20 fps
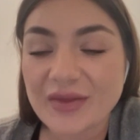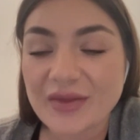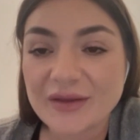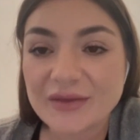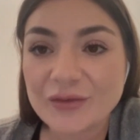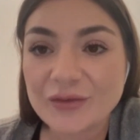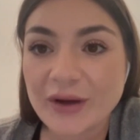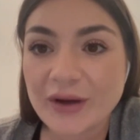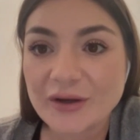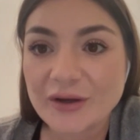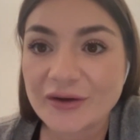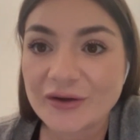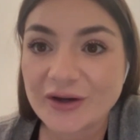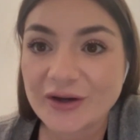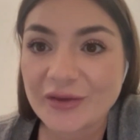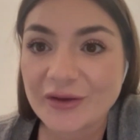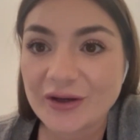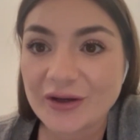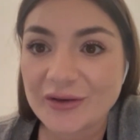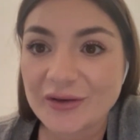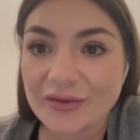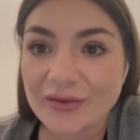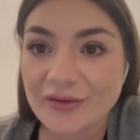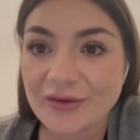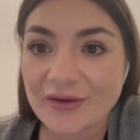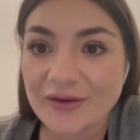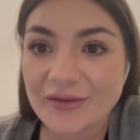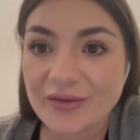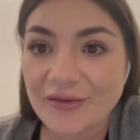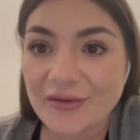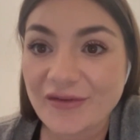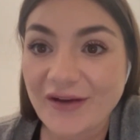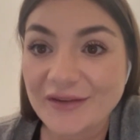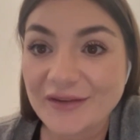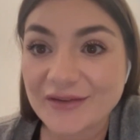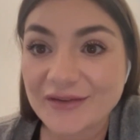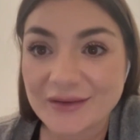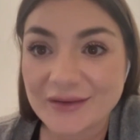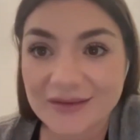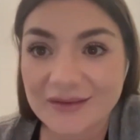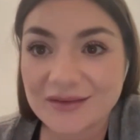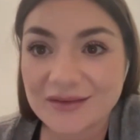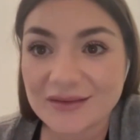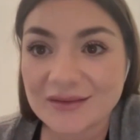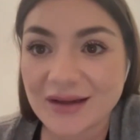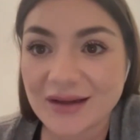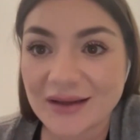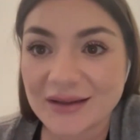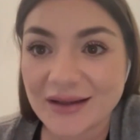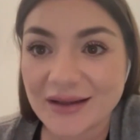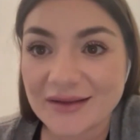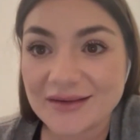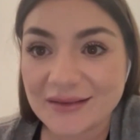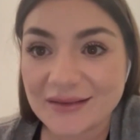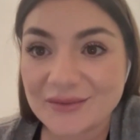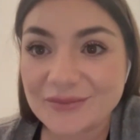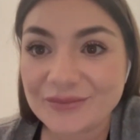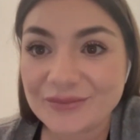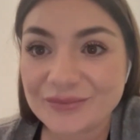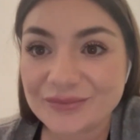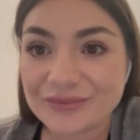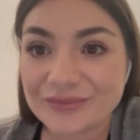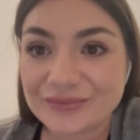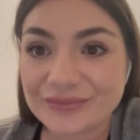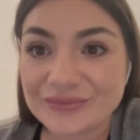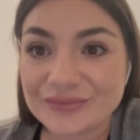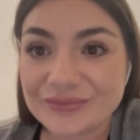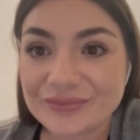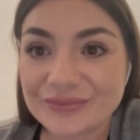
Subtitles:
where you're going to learn the fastest, I guess. Mm-hmm.